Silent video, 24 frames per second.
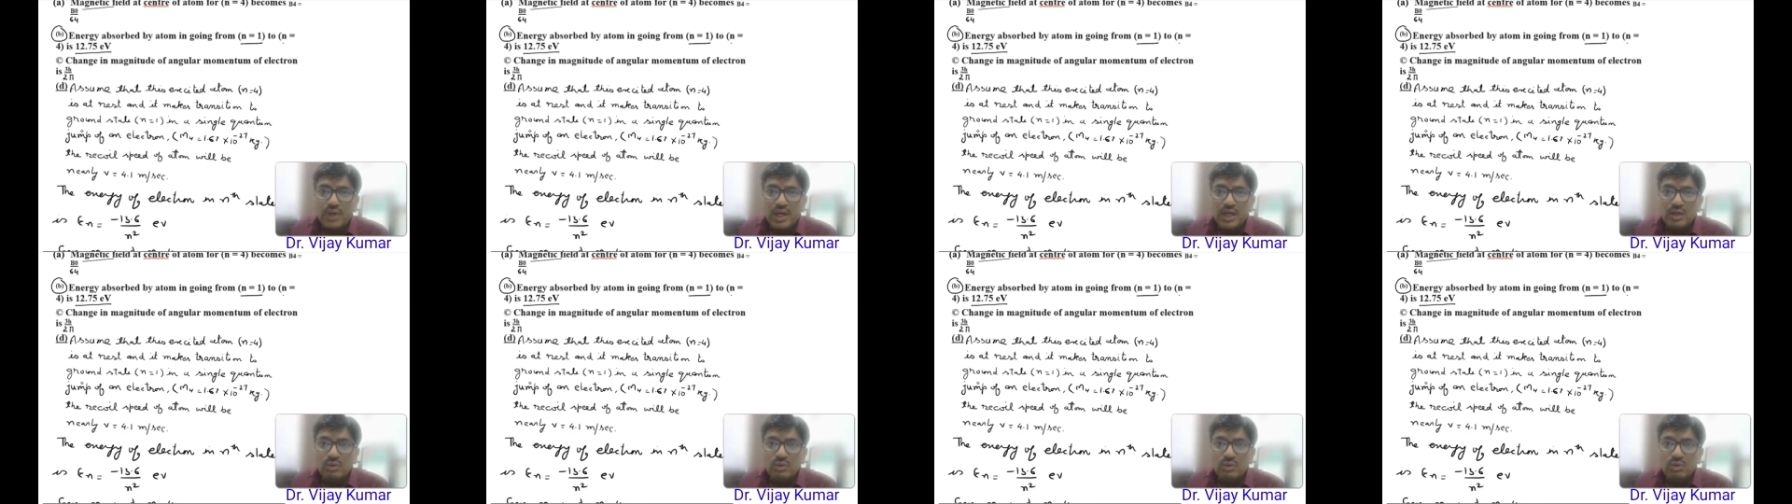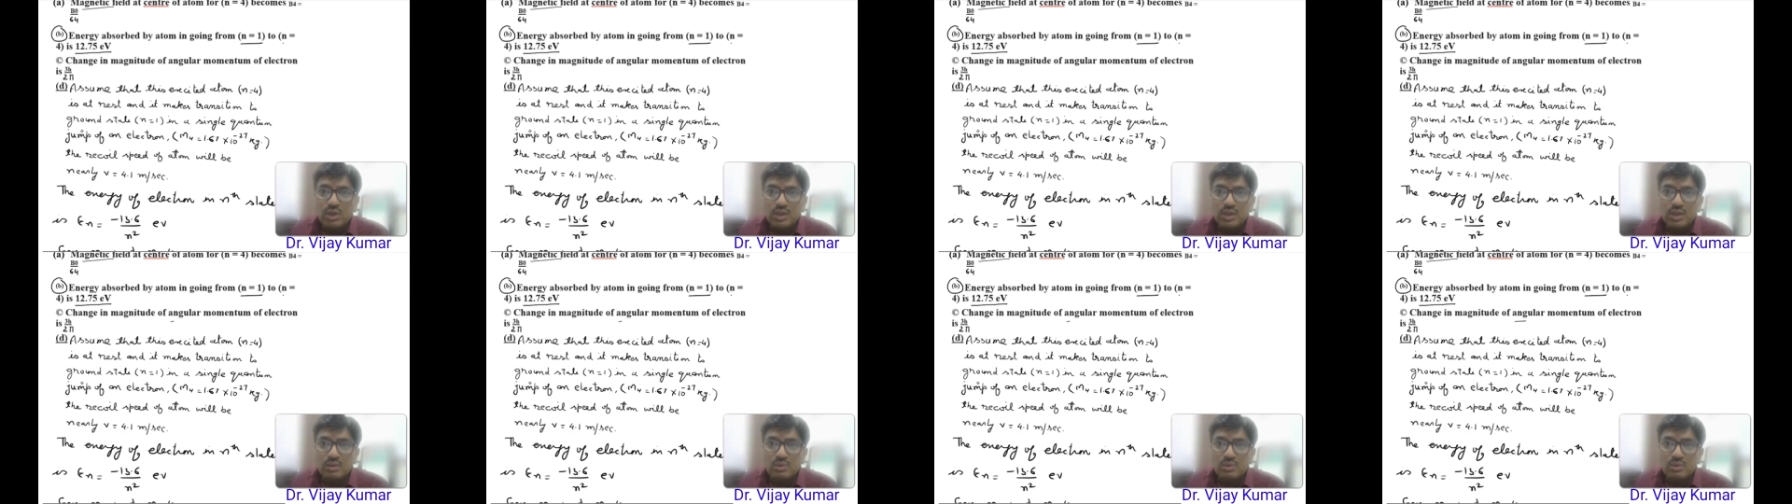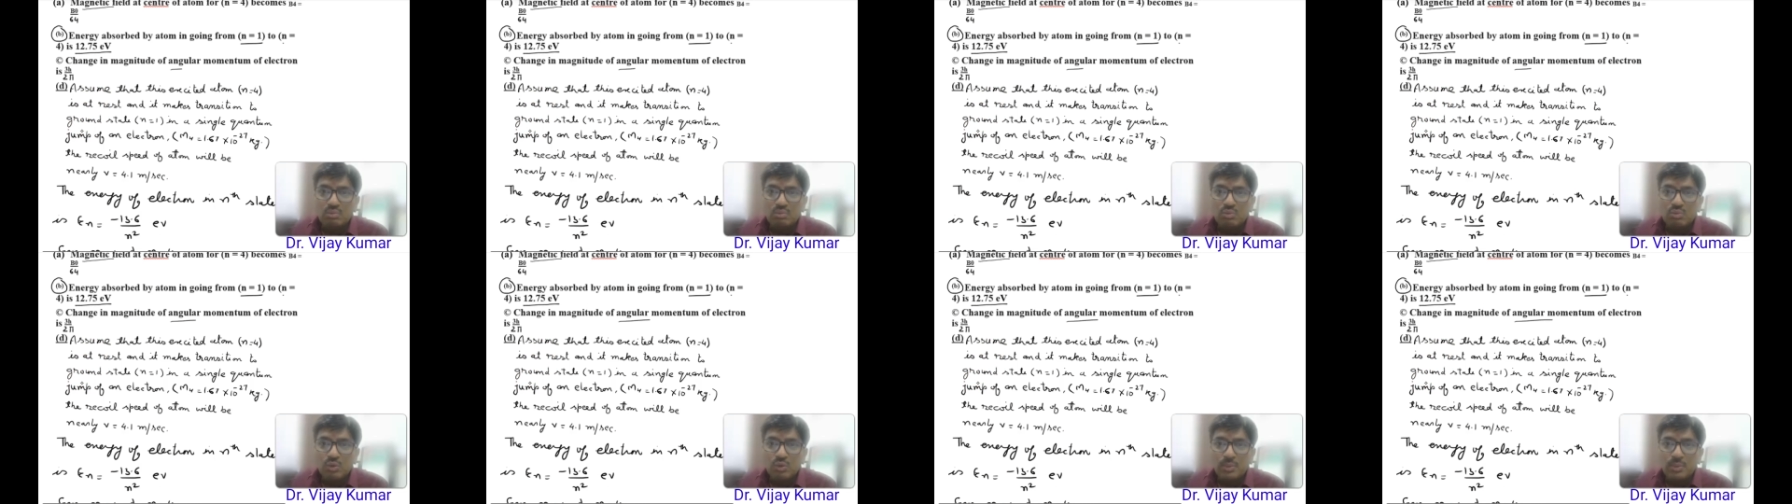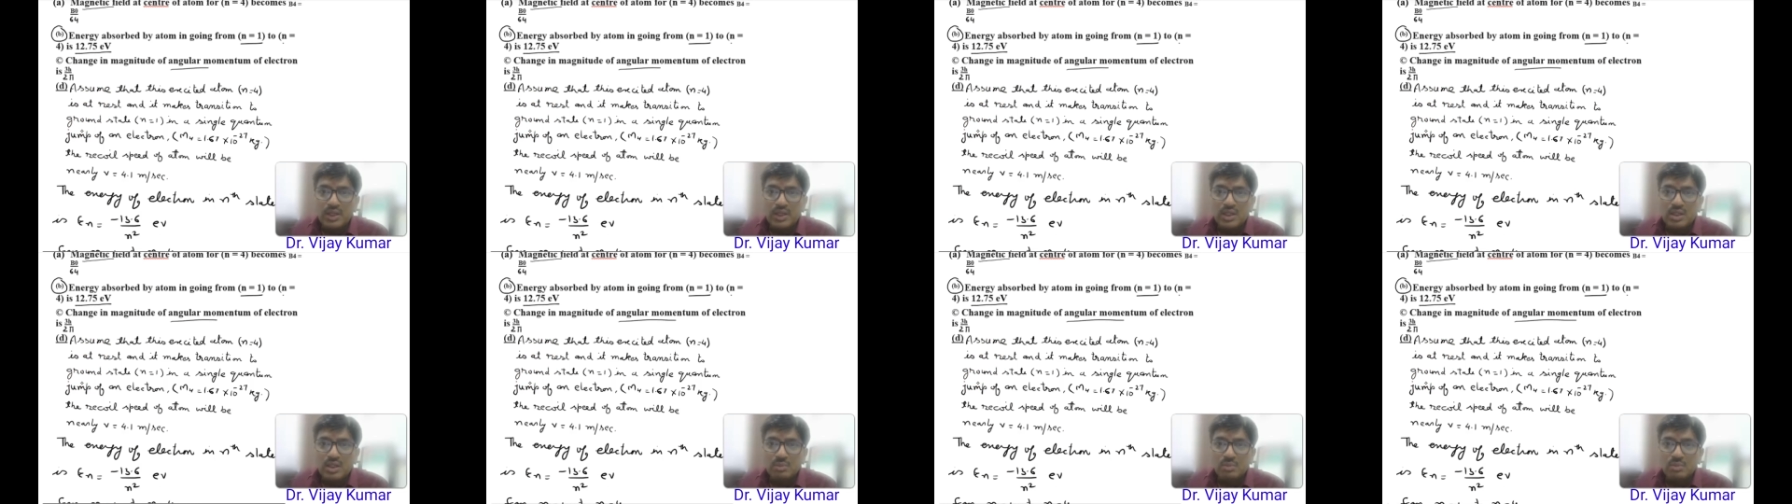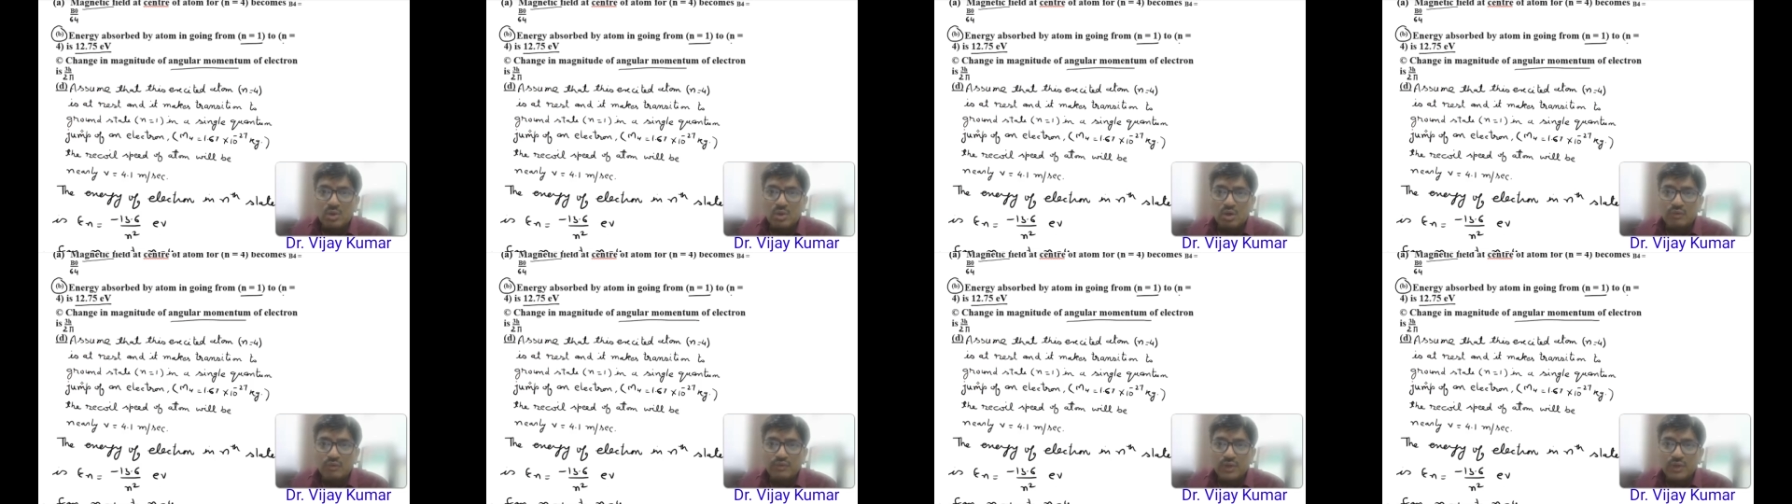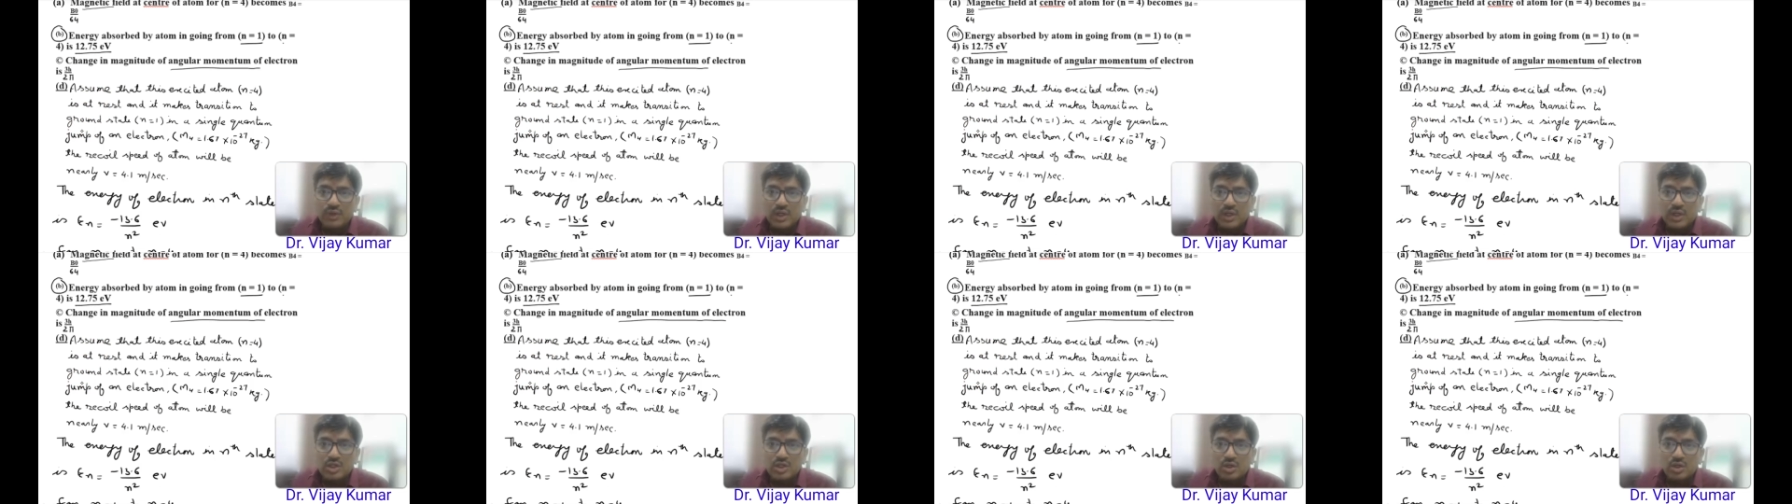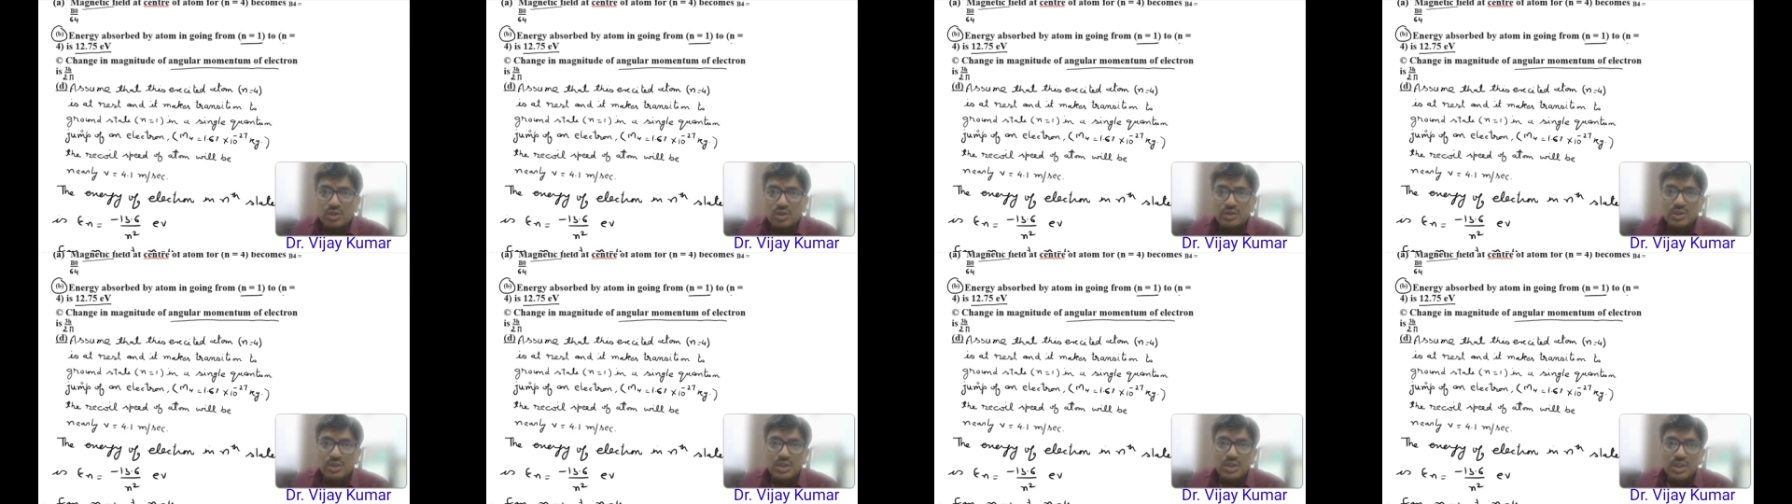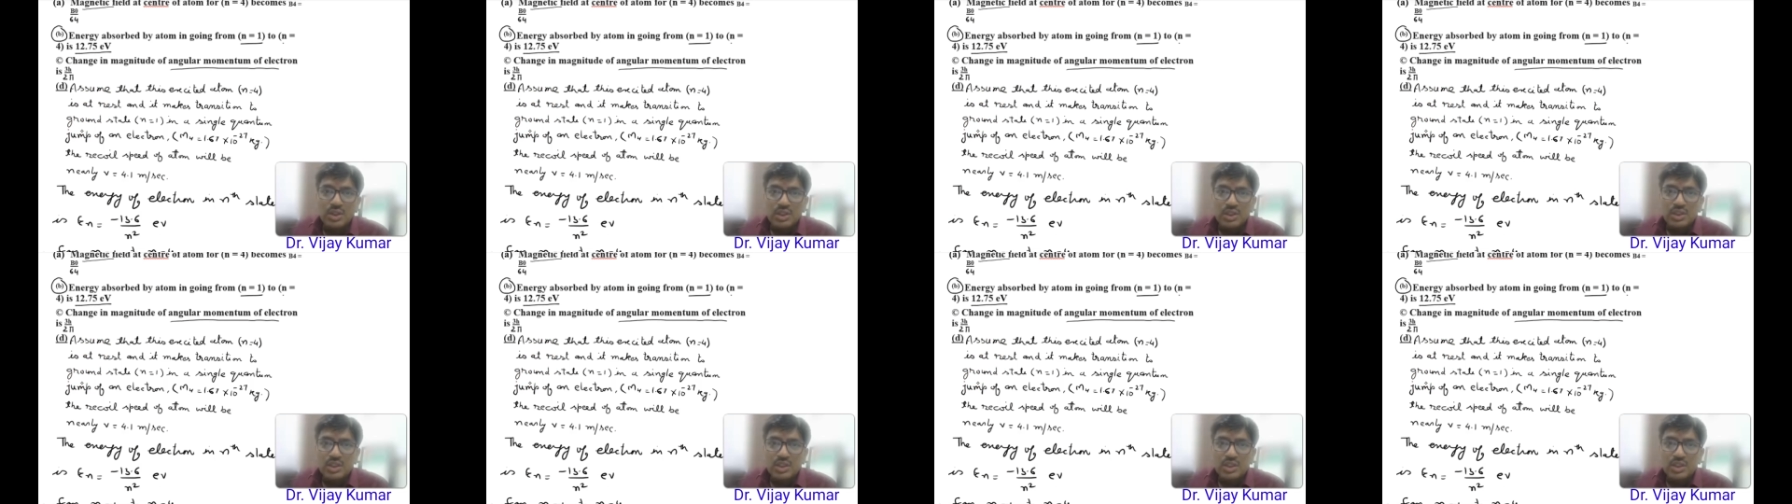angular momentum of electron